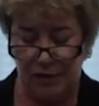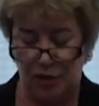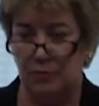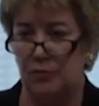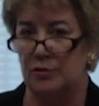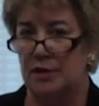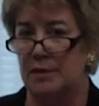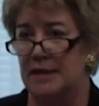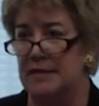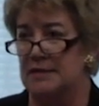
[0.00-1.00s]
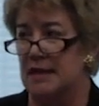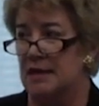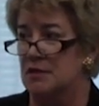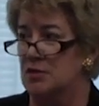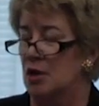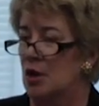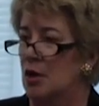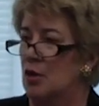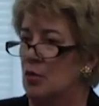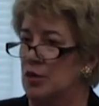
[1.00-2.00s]
in community-based settings.
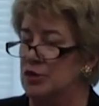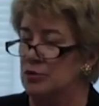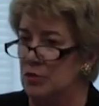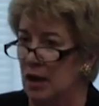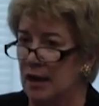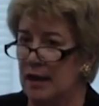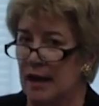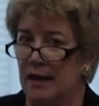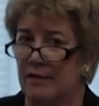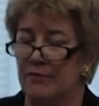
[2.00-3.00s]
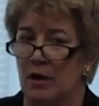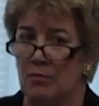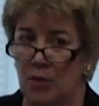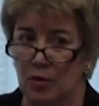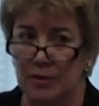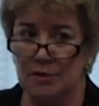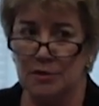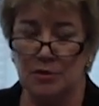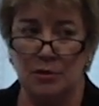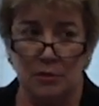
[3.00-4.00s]
We do not have a
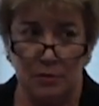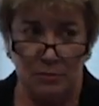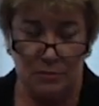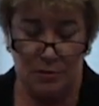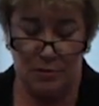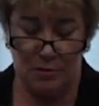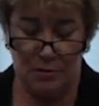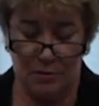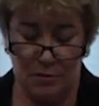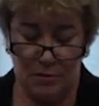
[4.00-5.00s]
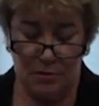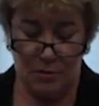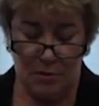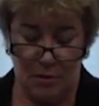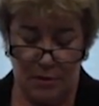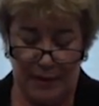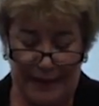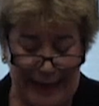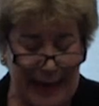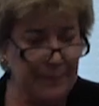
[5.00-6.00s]
moment to lose. The
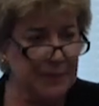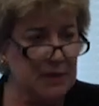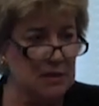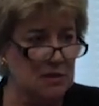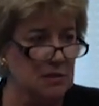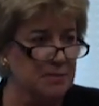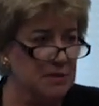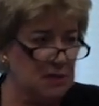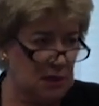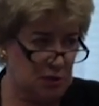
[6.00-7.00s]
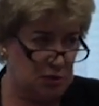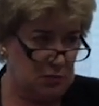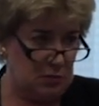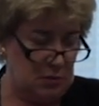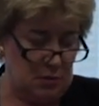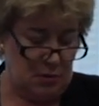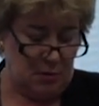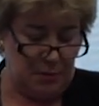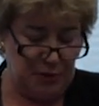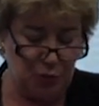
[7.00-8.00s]
gap is substantial
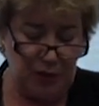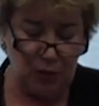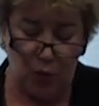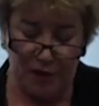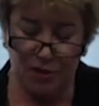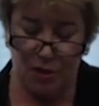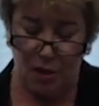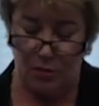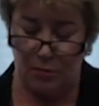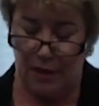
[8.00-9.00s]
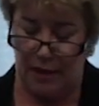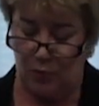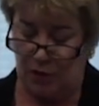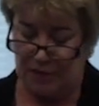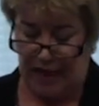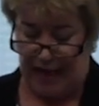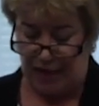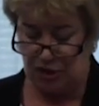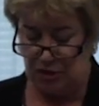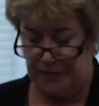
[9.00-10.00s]
between what is known and what is
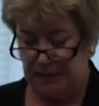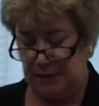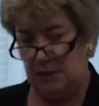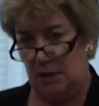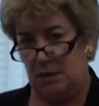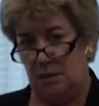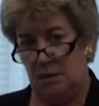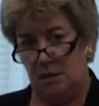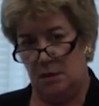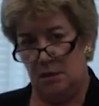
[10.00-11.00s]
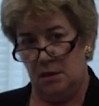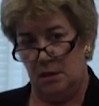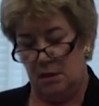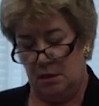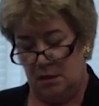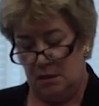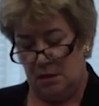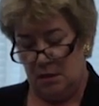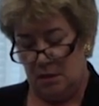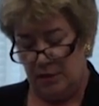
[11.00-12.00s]
actually being done.
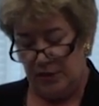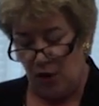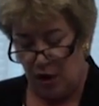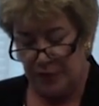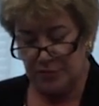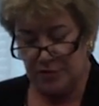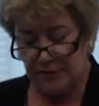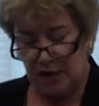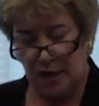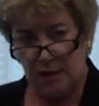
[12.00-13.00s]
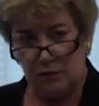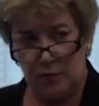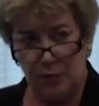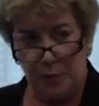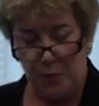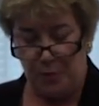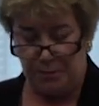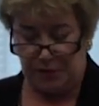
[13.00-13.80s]
The authors of the IORM report